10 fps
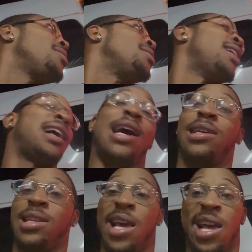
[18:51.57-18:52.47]

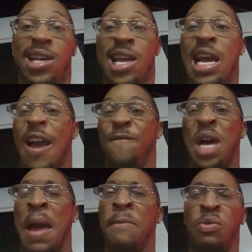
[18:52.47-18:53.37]
got I got
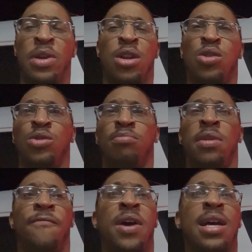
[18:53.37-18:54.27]
five burritos
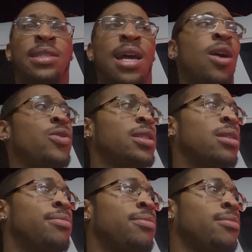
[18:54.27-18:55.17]
and five tacos in
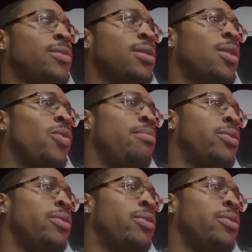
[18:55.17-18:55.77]
there. And one